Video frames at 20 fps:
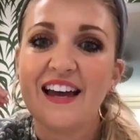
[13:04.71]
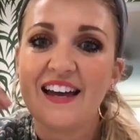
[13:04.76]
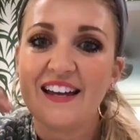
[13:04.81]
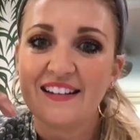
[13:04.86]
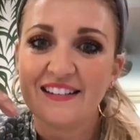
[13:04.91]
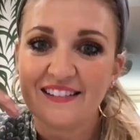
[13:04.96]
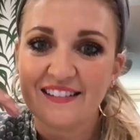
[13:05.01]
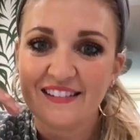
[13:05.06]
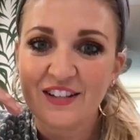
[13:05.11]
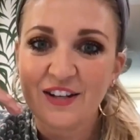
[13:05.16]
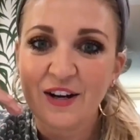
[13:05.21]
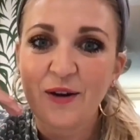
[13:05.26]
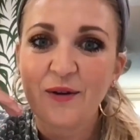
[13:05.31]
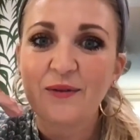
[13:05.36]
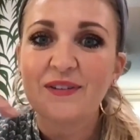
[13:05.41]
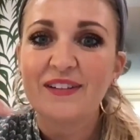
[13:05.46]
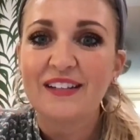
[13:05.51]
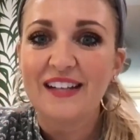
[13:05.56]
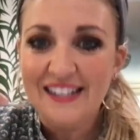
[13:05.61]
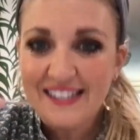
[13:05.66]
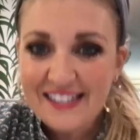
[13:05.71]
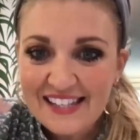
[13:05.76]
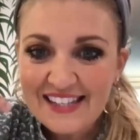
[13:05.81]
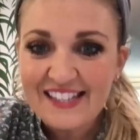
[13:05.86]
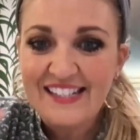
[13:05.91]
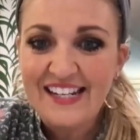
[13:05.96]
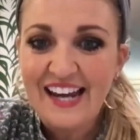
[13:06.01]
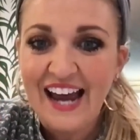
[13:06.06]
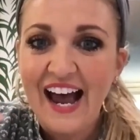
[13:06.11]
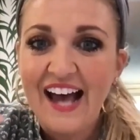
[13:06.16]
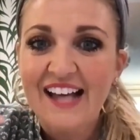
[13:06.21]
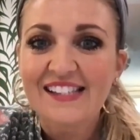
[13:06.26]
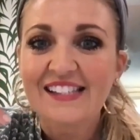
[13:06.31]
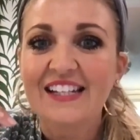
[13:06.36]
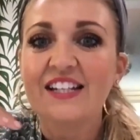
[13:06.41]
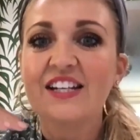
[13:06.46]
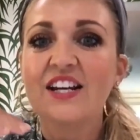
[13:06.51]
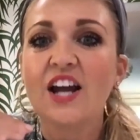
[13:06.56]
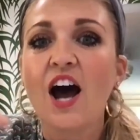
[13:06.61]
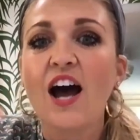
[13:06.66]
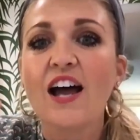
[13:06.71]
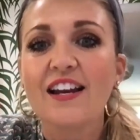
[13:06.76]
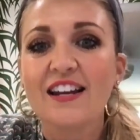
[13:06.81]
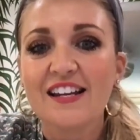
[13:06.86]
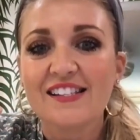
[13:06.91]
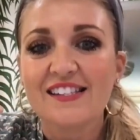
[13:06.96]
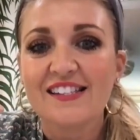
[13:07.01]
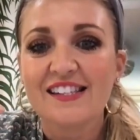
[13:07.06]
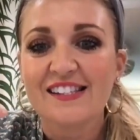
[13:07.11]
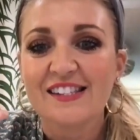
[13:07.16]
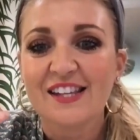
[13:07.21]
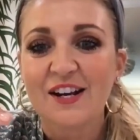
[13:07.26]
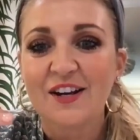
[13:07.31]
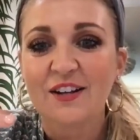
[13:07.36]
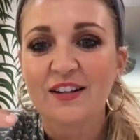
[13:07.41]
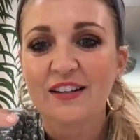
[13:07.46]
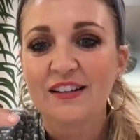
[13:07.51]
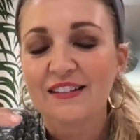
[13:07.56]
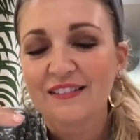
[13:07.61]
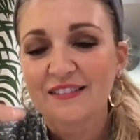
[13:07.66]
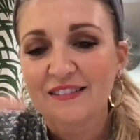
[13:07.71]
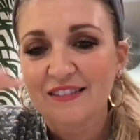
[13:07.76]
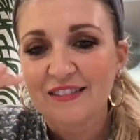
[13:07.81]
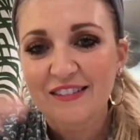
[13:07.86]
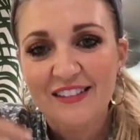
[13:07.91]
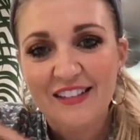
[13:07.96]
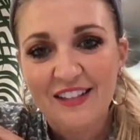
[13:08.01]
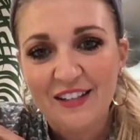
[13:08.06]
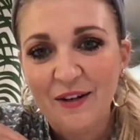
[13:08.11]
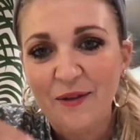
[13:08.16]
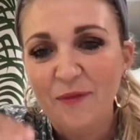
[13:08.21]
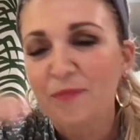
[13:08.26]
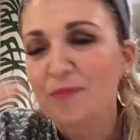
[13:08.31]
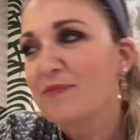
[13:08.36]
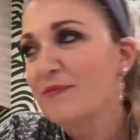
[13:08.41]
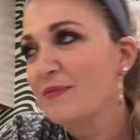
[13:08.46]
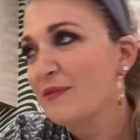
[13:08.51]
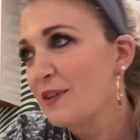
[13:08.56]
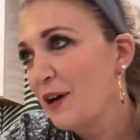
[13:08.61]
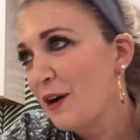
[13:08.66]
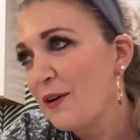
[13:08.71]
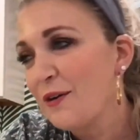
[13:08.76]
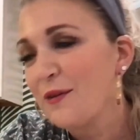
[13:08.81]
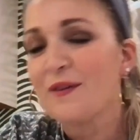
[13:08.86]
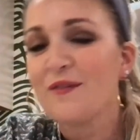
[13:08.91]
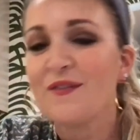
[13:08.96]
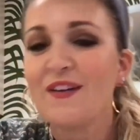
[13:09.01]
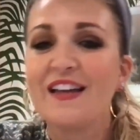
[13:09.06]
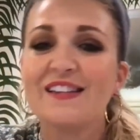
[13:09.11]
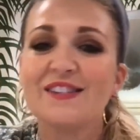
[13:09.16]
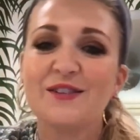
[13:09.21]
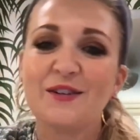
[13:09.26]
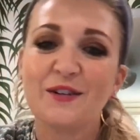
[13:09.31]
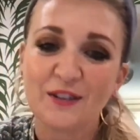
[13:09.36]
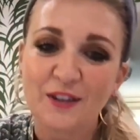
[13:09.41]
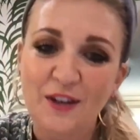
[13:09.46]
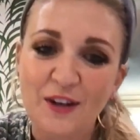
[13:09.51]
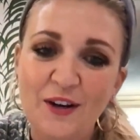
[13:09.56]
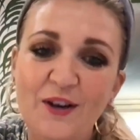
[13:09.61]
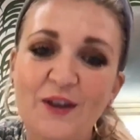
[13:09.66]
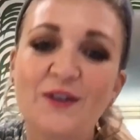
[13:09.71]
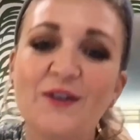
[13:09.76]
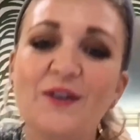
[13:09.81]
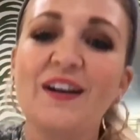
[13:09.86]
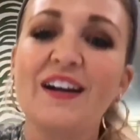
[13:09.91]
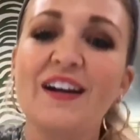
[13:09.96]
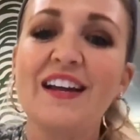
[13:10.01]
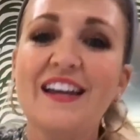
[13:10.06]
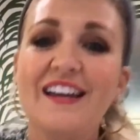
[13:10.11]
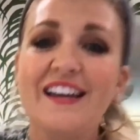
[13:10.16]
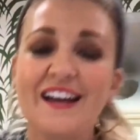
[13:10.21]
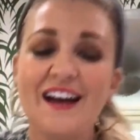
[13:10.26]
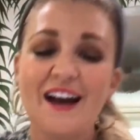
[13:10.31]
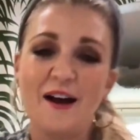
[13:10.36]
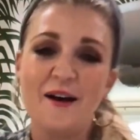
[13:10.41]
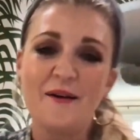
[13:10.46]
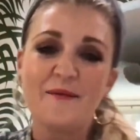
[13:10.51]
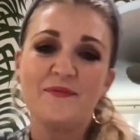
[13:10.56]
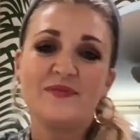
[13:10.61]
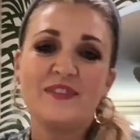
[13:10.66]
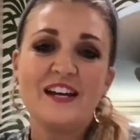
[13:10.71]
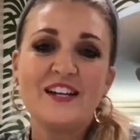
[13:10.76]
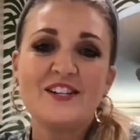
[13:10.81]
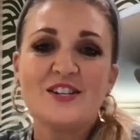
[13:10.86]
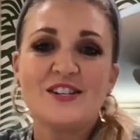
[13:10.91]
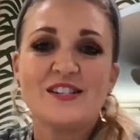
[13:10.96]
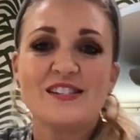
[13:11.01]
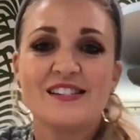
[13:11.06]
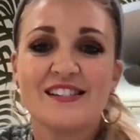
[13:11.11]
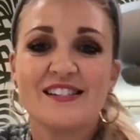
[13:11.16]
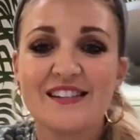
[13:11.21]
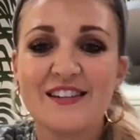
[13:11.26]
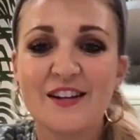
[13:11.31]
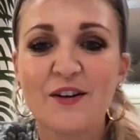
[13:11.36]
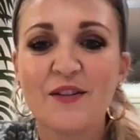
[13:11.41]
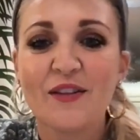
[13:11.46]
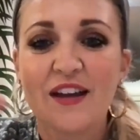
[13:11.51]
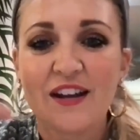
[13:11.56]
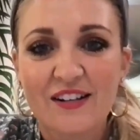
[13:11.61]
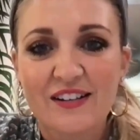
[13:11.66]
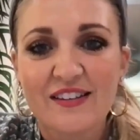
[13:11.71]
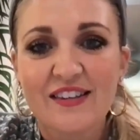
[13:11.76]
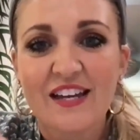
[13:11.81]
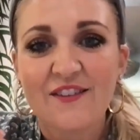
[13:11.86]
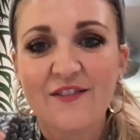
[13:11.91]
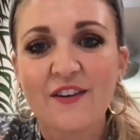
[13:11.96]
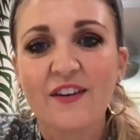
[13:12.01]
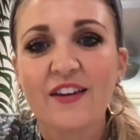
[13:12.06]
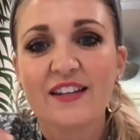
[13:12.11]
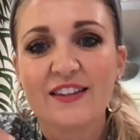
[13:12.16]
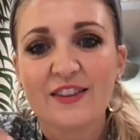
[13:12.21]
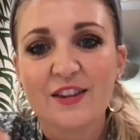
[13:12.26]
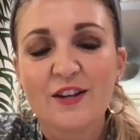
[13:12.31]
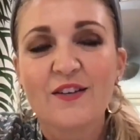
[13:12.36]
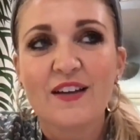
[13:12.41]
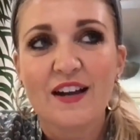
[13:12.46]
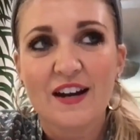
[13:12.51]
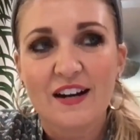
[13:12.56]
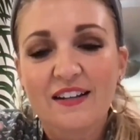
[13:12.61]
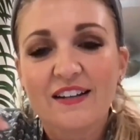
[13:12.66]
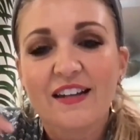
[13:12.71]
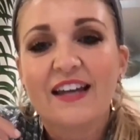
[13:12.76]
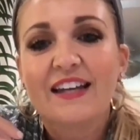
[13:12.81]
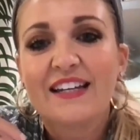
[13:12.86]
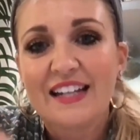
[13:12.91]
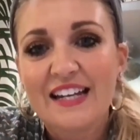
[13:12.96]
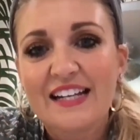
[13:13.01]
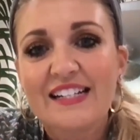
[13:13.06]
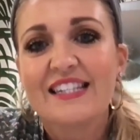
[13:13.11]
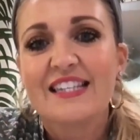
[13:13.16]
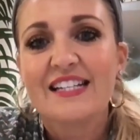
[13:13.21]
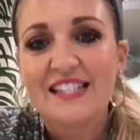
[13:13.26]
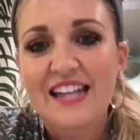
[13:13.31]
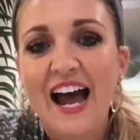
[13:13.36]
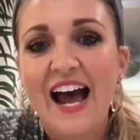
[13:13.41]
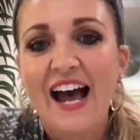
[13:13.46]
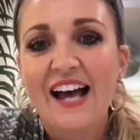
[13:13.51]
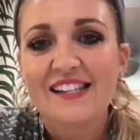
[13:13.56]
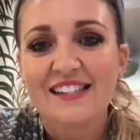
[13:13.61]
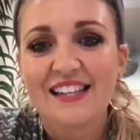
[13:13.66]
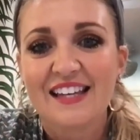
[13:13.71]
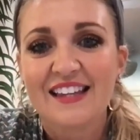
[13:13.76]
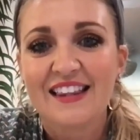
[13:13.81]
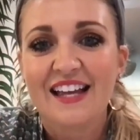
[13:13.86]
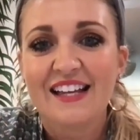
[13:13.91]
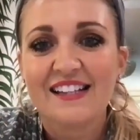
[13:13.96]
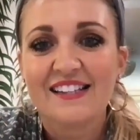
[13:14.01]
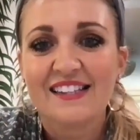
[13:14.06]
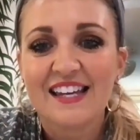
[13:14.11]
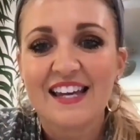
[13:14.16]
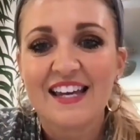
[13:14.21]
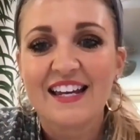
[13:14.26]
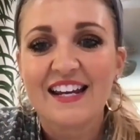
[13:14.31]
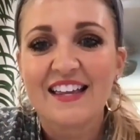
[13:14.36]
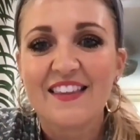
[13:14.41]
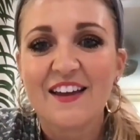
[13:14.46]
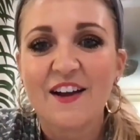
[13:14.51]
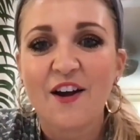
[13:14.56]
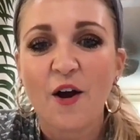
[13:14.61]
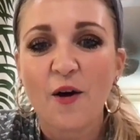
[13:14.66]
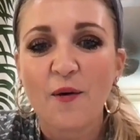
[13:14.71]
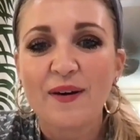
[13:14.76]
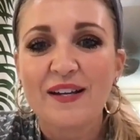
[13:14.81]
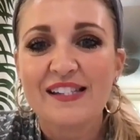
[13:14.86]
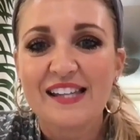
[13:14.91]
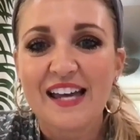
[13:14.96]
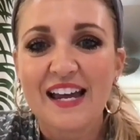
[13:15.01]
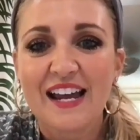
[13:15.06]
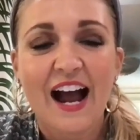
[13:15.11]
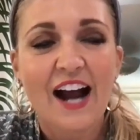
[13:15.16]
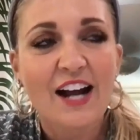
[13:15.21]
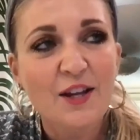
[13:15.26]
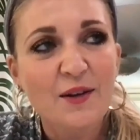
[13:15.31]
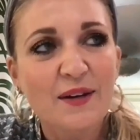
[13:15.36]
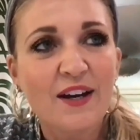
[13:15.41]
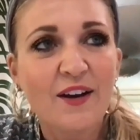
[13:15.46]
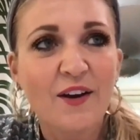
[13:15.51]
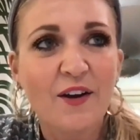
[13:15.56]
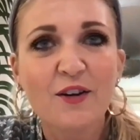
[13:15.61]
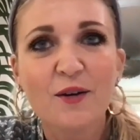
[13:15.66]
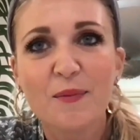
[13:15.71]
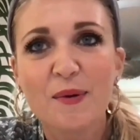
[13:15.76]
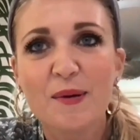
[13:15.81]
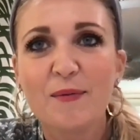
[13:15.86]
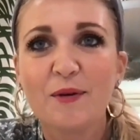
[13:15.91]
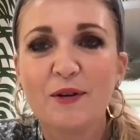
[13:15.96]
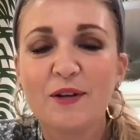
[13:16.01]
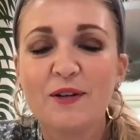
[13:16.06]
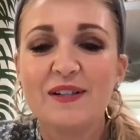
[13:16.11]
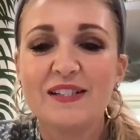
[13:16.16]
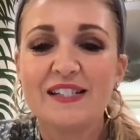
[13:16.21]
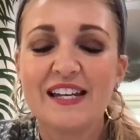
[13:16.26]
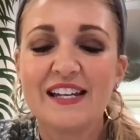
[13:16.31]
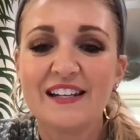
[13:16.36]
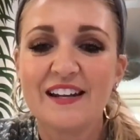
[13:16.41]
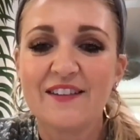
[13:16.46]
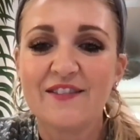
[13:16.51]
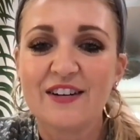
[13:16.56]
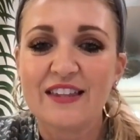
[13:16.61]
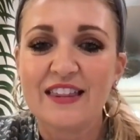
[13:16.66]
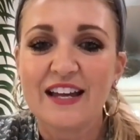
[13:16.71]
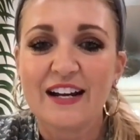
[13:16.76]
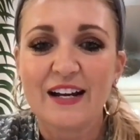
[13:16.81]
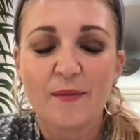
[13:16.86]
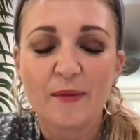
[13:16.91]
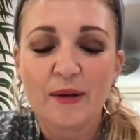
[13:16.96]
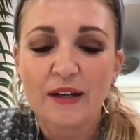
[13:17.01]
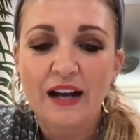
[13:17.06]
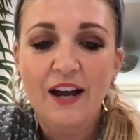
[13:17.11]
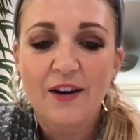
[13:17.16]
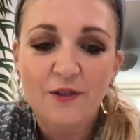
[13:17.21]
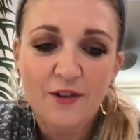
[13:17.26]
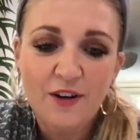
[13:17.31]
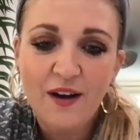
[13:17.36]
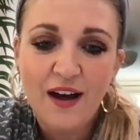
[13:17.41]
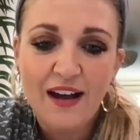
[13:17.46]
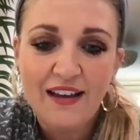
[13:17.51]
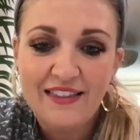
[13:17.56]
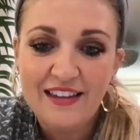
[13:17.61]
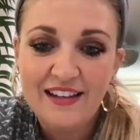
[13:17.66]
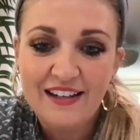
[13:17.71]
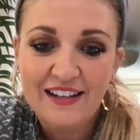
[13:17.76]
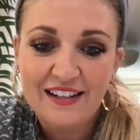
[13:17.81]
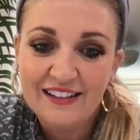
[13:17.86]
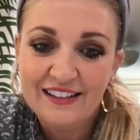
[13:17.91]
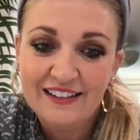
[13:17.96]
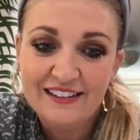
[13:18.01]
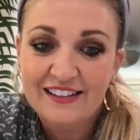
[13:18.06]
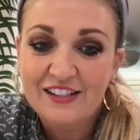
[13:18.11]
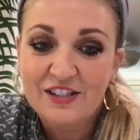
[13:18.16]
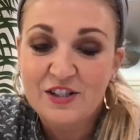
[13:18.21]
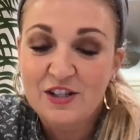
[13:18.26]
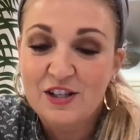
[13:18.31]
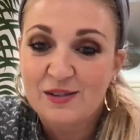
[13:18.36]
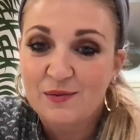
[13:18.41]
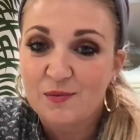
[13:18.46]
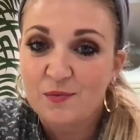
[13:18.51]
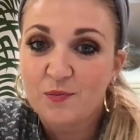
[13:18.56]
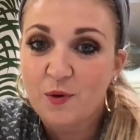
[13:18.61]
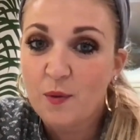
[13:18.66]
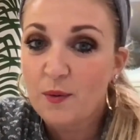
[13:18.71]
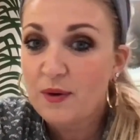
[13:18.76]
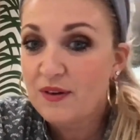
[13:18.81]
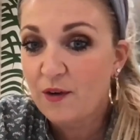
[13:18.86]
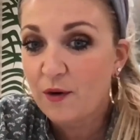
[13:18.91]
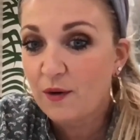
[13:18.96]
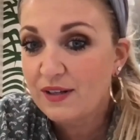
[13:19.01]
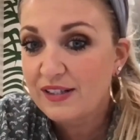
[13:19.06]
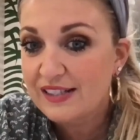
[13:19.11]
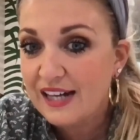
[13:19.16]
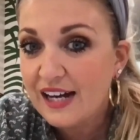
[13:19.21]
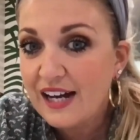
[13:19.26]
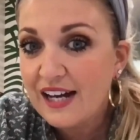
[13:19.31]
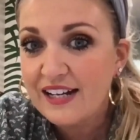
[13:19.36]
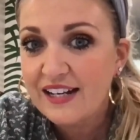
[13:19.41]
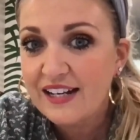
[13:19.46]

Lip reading: and, get to the task, not necessarily, you know, go to events or learn or they're there, they feel like they're there to like get to the task and that's it. And they always say, "How do you get all your people to attend everything?" I'm like, "I don't know. I think it's just what we've always